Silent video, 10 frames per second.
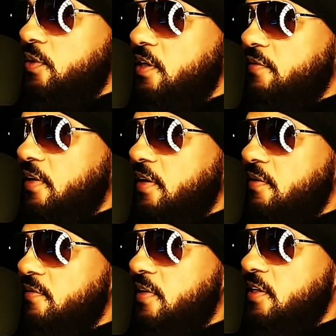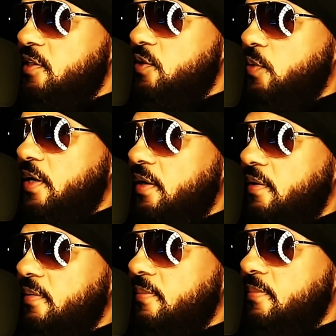self identifies as white,
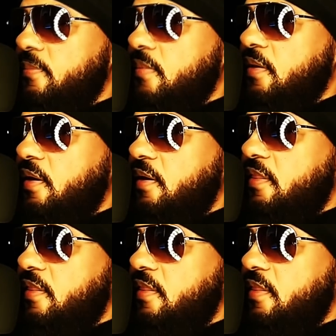he